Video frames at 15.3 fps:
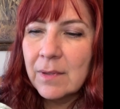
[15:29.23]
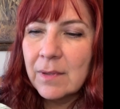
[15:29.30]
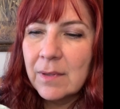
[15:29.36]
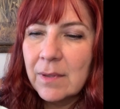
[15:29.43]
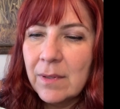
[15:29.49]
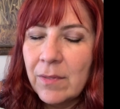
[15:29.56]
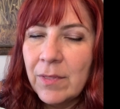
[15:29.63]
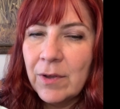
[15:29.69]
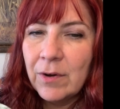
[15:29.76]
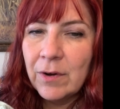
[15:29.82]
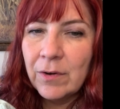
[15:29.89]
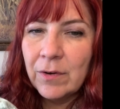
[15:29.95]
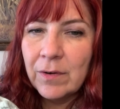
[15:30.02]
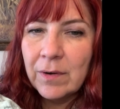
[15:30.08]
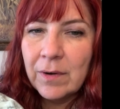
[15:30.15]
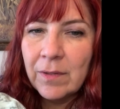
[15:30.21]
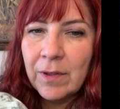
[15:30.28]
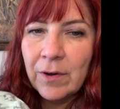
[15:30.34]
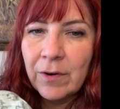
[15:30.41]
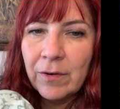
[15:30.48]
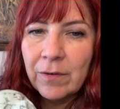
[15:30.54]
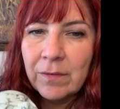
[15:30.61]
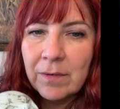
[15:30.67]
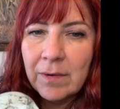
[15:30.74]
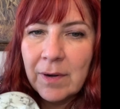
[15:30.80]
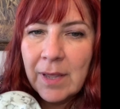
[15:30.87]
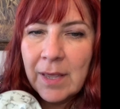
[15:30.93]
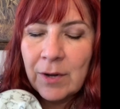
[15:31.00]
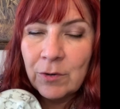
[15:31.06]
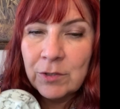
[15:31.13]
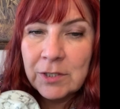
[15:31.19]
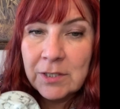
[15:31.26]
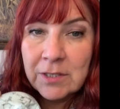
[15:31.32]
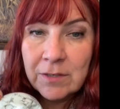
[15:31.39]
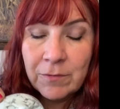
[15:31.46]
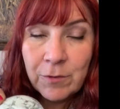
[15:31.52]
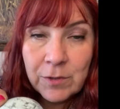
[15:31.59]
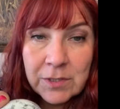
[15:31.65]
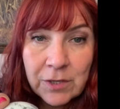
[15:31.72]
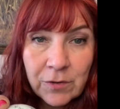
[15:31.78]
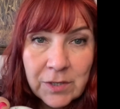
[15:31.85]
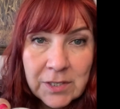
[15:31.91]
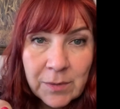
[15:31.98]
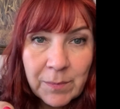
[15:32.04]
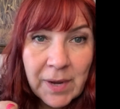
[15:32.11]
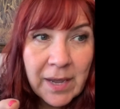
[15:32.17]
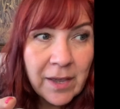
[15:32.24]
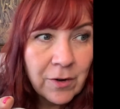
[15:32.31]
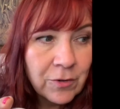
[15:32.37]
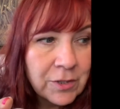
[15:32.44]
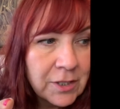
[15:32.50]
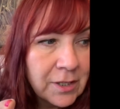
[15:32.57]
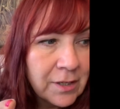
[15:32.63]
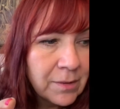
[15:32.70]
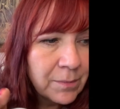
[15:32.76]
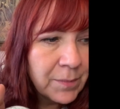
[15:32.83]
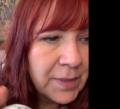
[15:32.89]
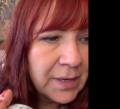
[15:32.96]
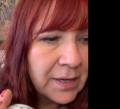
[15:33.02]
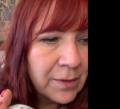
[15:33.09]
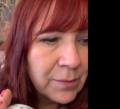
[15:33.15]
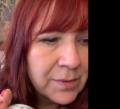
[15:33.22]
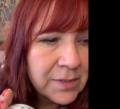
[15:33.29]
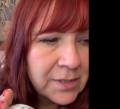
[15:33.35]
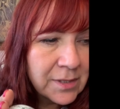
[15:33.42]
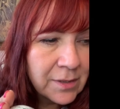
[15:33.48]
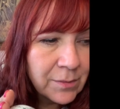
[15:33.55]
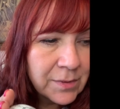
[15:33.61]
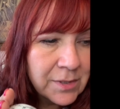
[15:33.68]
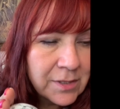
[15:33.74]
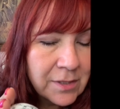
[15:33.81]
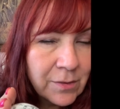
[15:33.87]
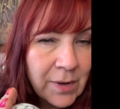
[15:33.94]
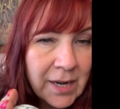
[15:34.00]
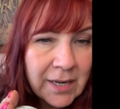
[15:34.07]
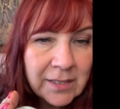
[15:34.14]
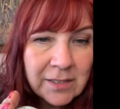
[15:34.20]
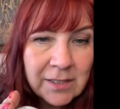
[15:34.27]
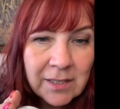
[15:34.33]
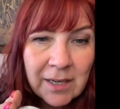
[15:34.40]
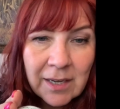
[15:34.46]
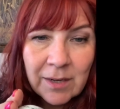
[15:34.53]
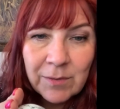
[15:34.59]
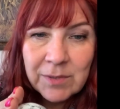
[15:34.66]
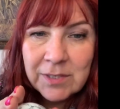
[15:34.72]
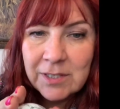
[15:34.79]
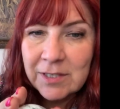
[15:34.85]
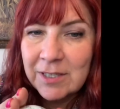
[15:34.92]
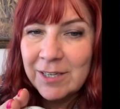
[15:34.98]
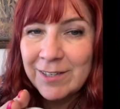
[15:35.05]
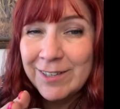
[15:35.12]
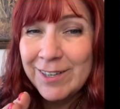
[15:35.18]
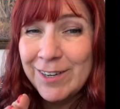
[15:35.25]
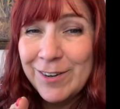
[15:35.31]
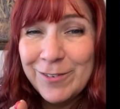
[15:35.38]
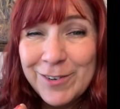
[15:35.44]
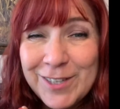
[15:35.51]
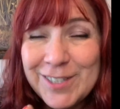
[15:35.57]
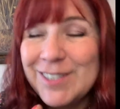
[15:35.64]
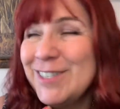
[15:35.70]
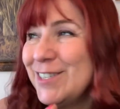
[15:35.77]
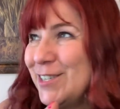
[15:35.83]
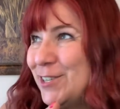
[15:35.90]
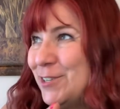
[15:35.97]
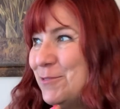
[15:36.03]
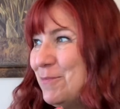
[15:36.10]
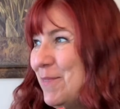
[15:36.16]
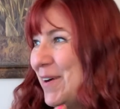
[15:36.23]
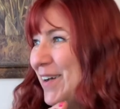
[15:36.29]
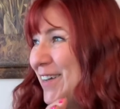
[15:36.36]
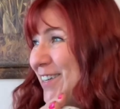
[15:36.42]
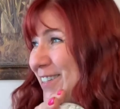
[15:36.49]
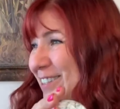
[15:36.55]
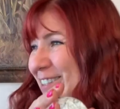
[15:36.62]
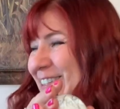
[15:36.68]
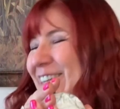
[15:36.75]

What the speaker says: their energy is of course increasing my energy, but it was so high today. It was just, it was too much.